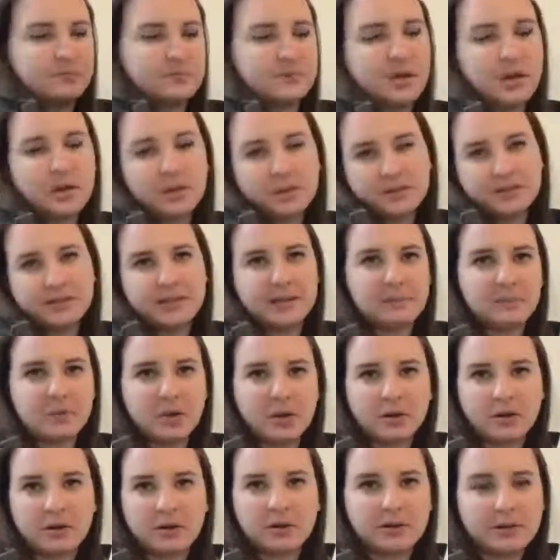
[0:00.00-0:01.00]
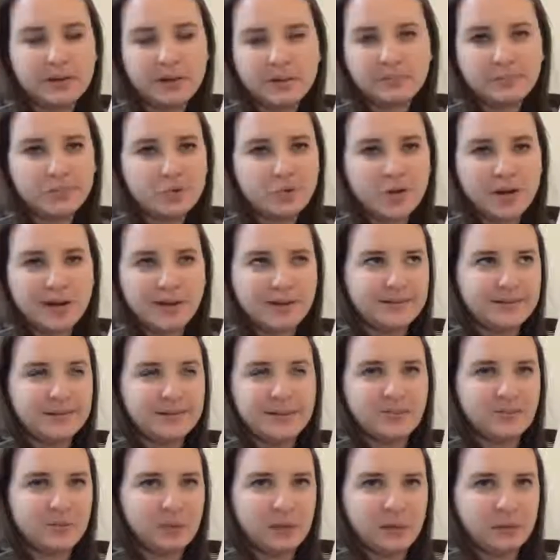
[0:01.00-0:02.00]
on the same card. I'm trying to
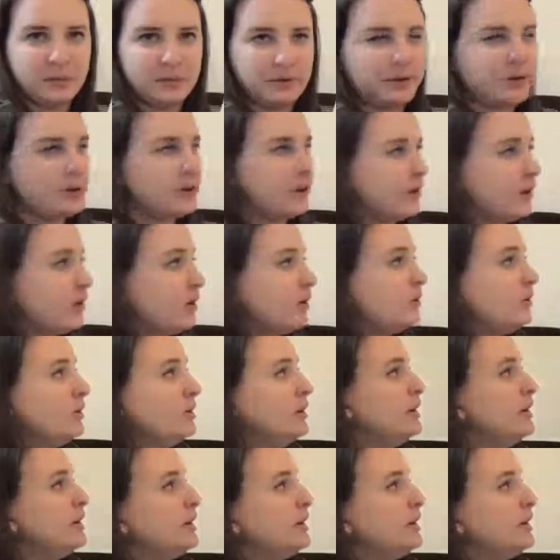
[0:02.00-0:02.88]
save paper here, y'all.